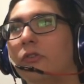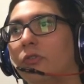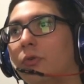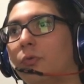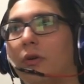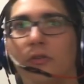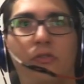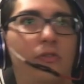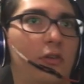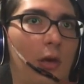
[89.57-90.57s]
So if you want
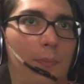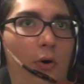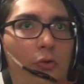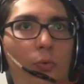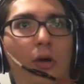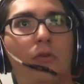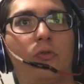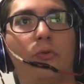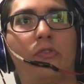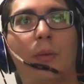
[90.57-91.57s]
to skip all the way
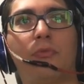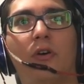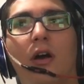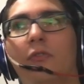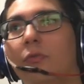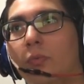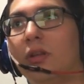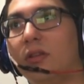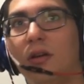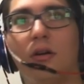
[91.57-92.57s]
through step 5 and
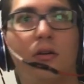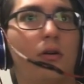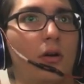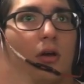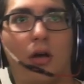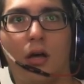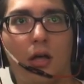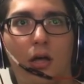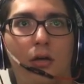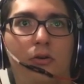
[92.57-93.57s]
read here,
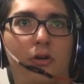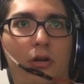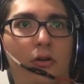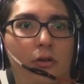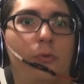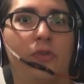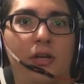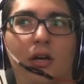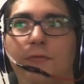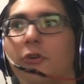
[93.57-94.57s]
you're not gonna lose
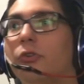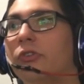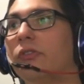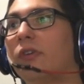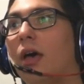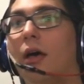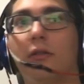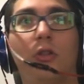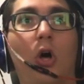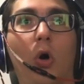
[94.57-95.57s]
any kind of content
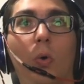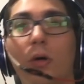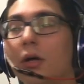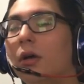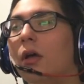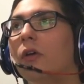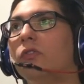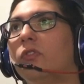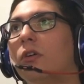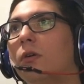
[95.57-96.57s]
at all.
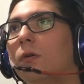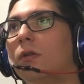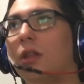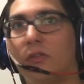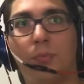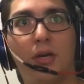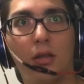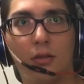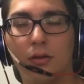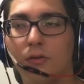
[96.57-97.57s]
So let's
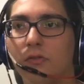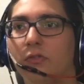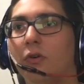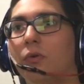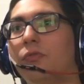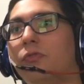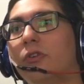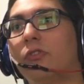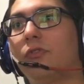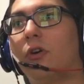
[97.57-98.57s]
begin. So
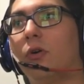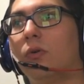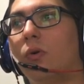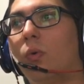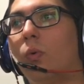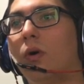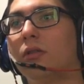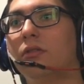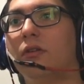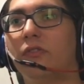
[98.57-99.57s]
first of all,
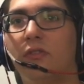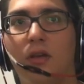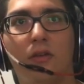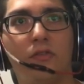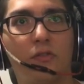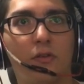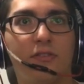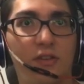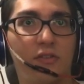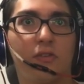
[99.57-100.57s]
what does this
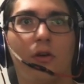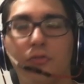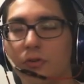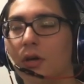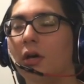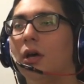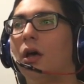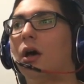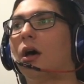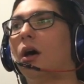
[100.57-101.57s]
consist of?
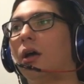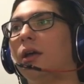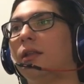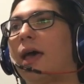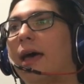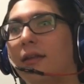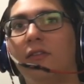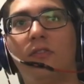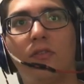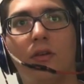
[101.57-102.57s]
uh, it
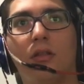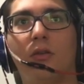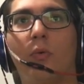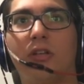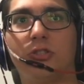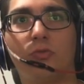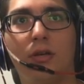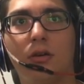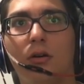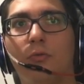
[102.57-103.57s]
edits uh, the
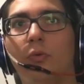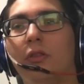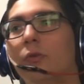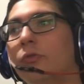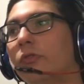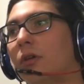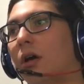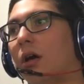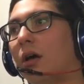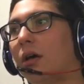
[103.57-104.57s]
registry of Windows
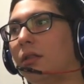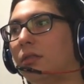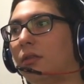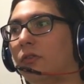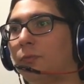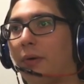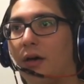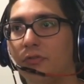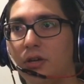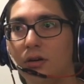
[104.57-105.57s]
uh, in this
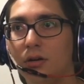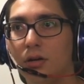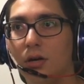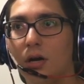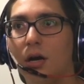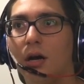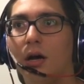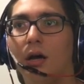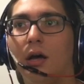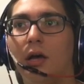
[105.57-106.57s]
path here
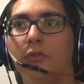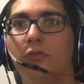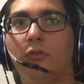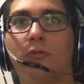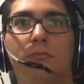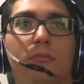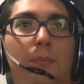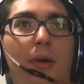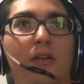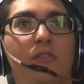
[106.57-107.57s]
uh, to
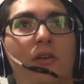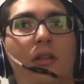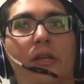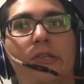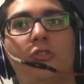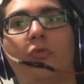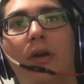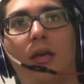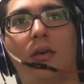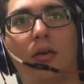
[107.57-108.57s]
basically
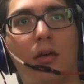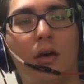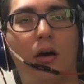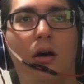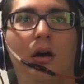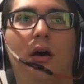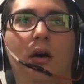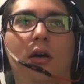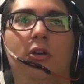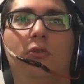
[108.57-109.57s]
trick
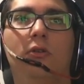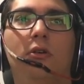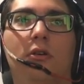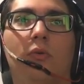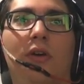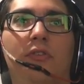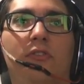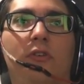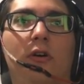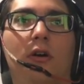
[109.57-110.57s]
uh, your
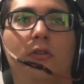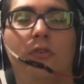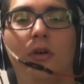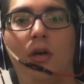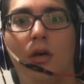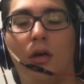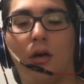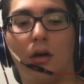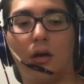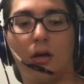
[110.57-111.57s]
graphics card
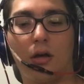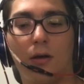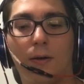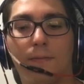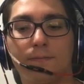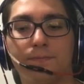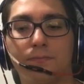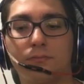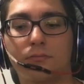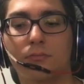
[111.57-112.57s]

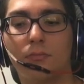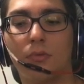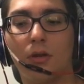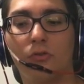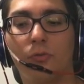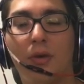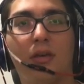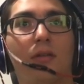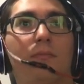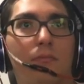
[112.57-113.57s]
um, to
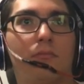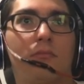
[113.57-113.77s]
make it